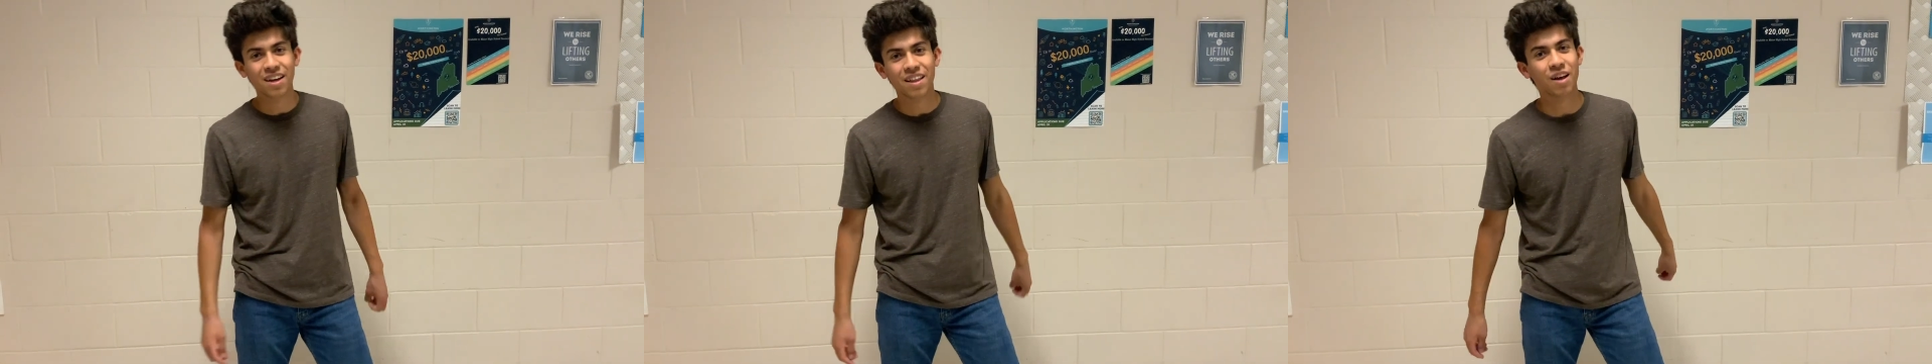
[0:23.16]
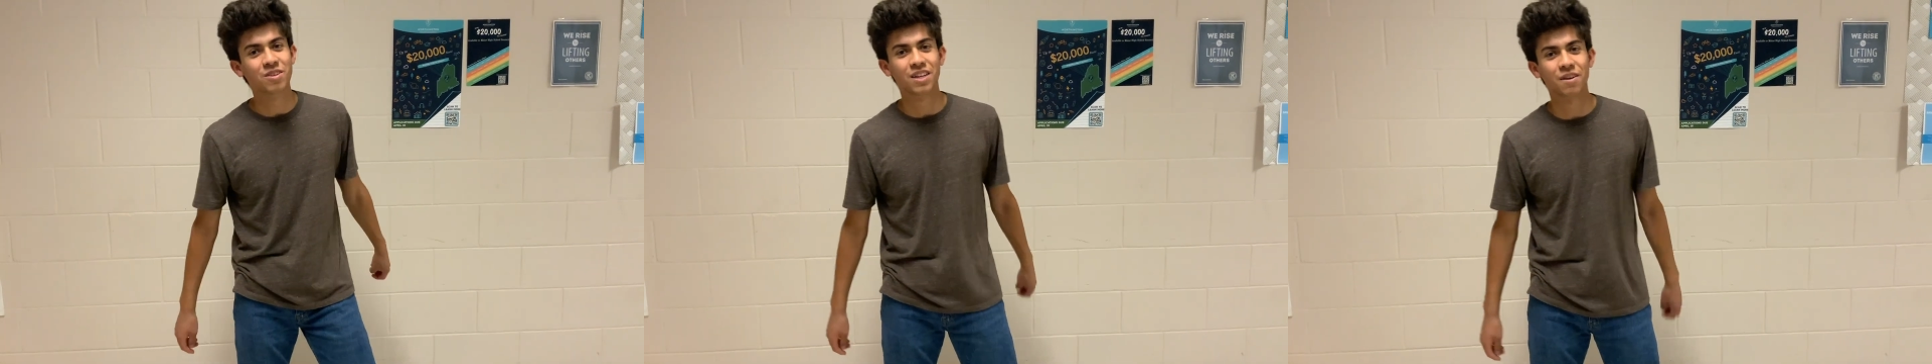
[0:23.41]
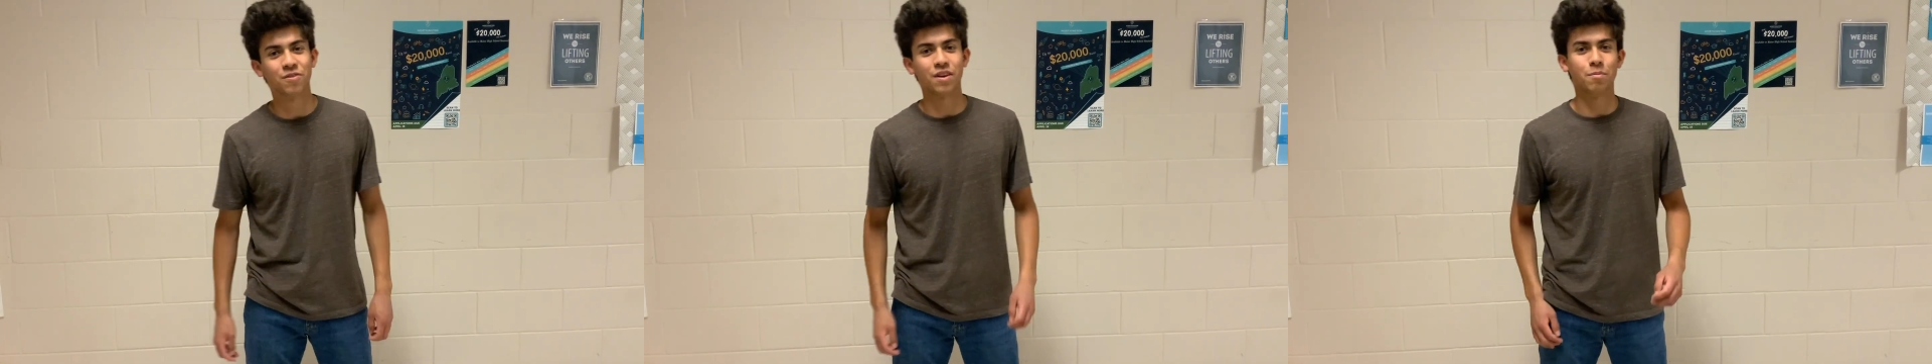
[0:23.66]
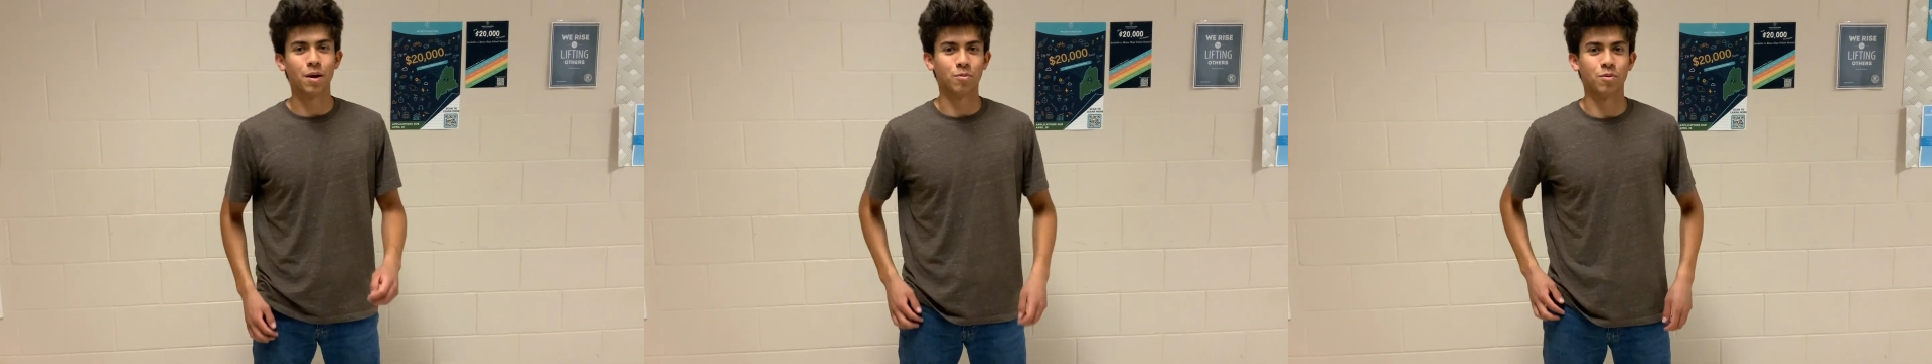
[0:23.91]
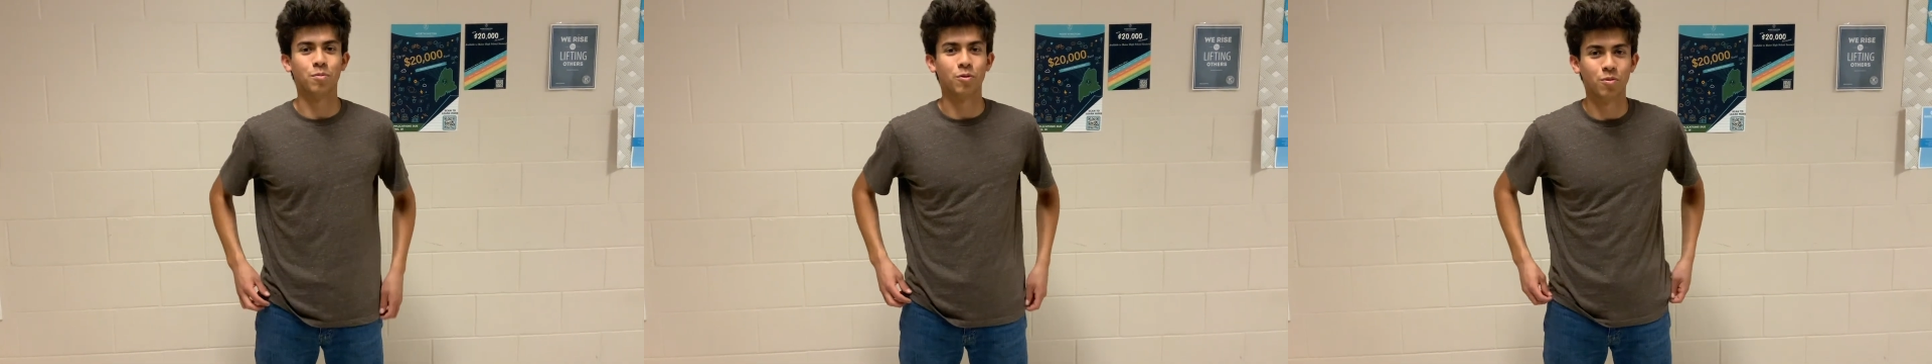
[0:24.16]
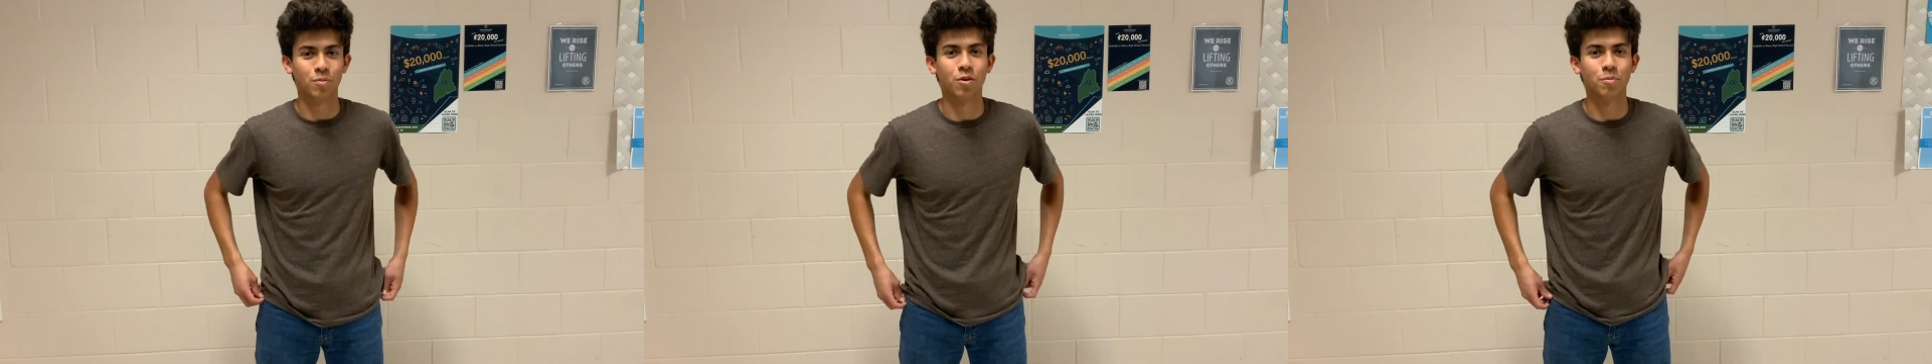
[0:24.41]
that was definitely a memorable
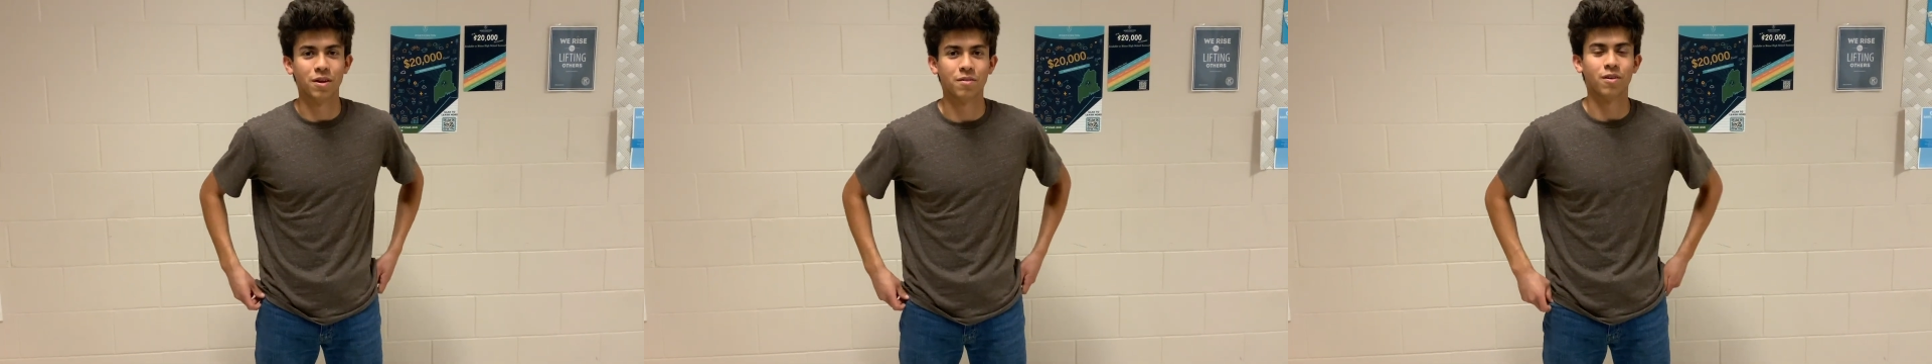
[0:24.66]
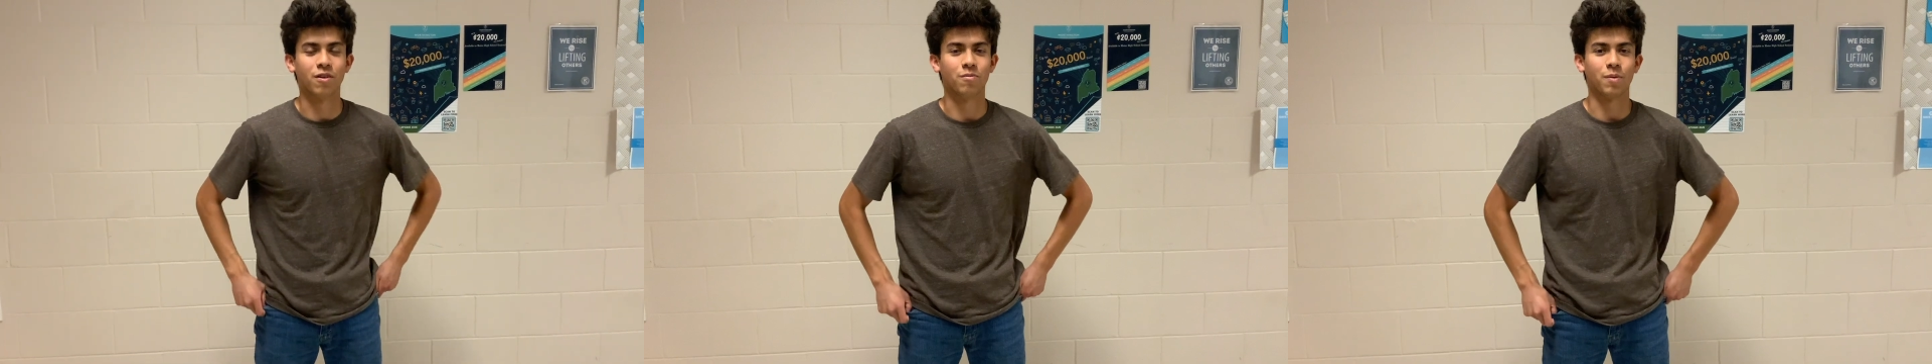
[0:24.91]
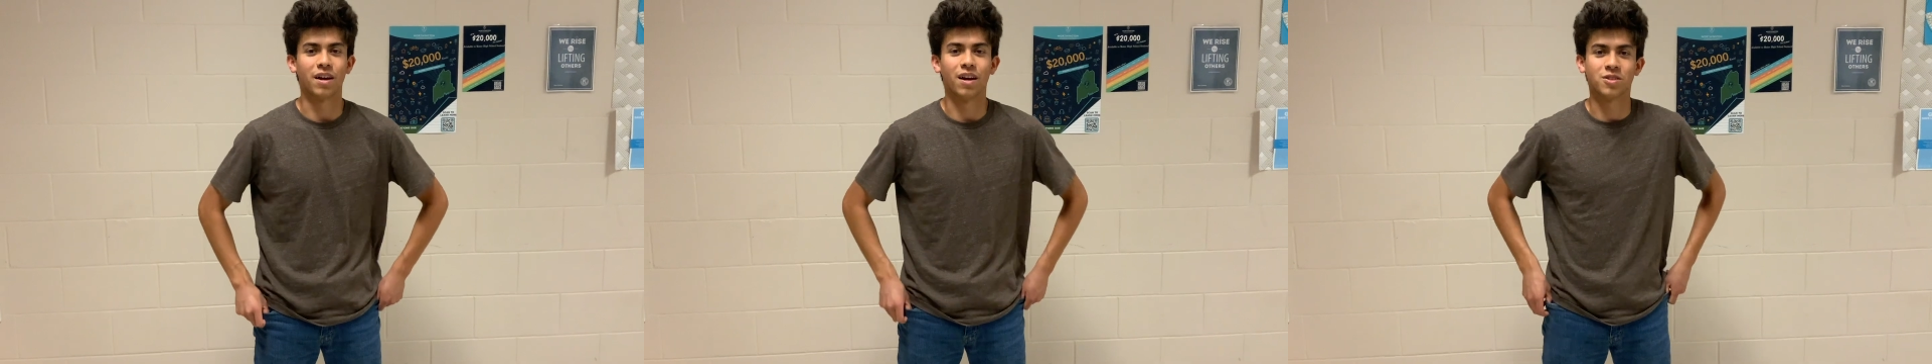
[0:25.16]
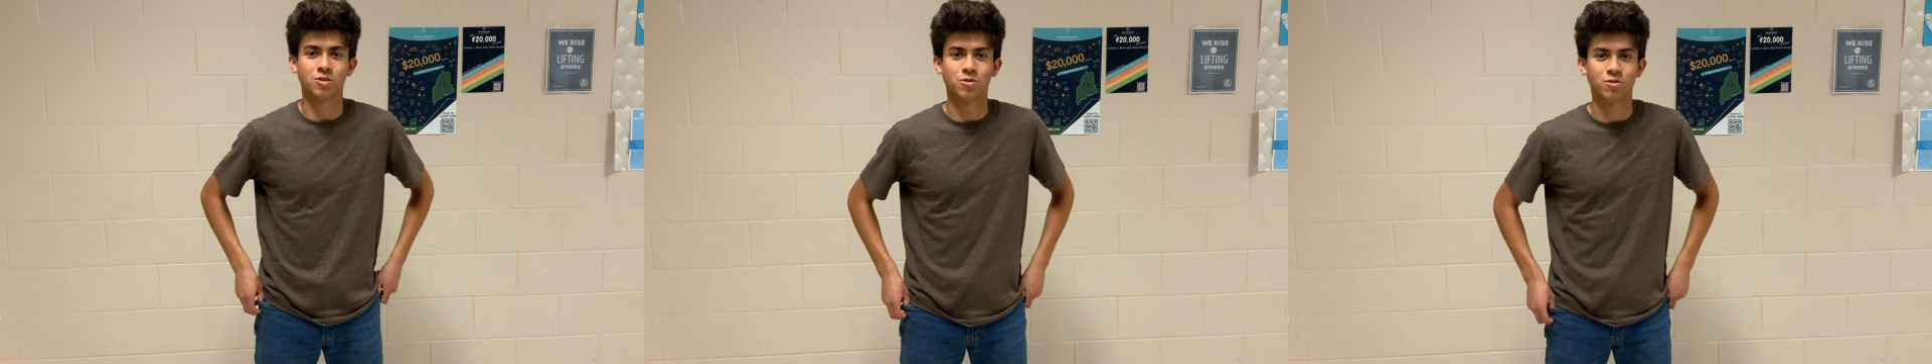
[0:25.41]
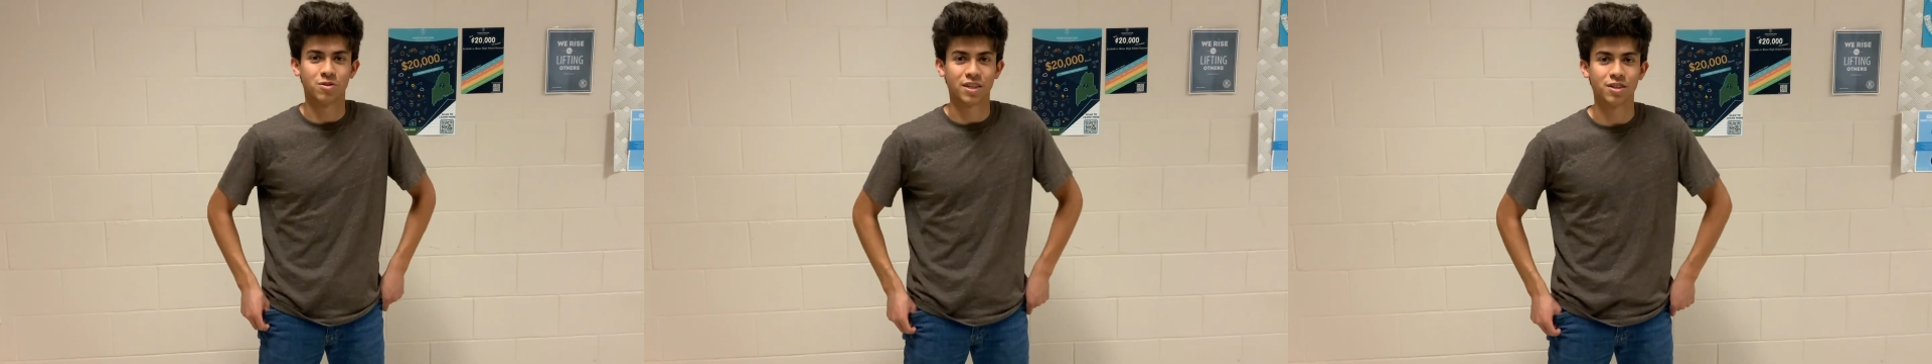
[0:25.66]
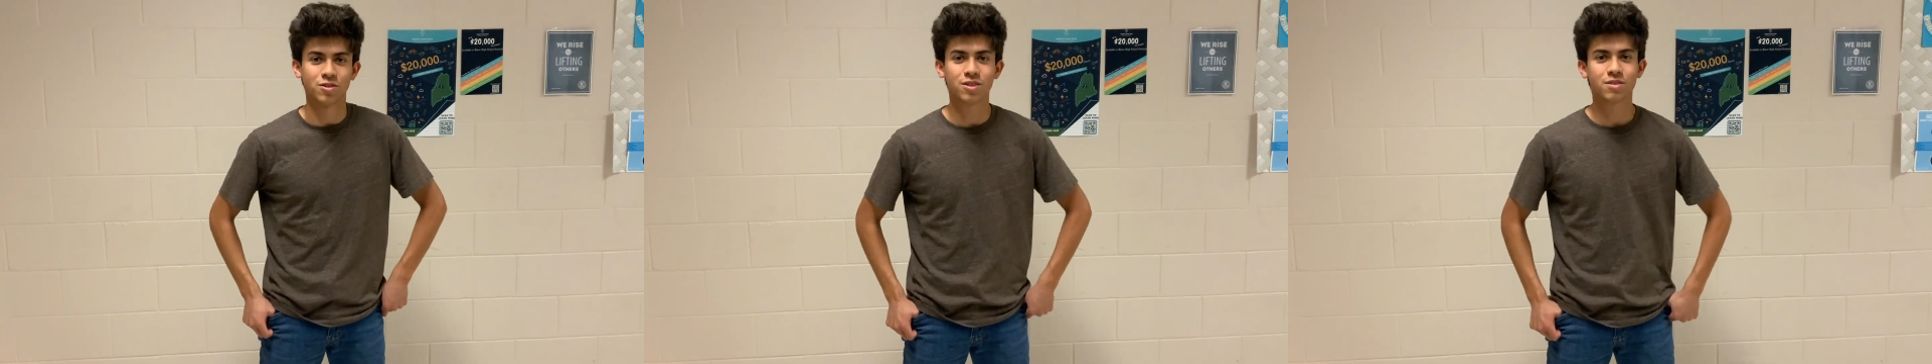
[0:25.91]
moment of my high school
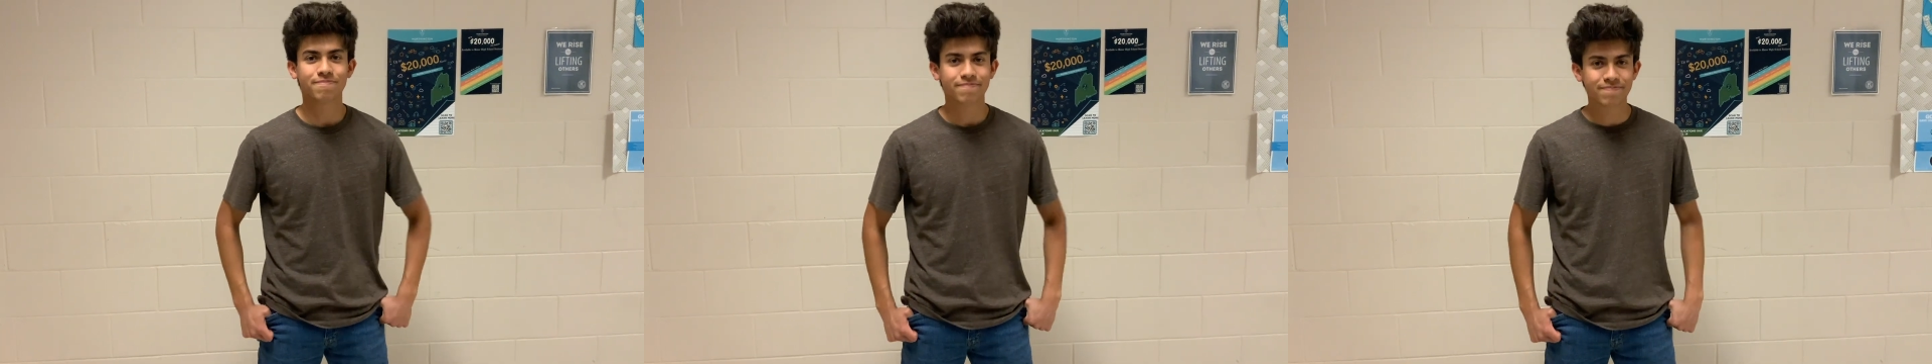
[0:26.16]
years.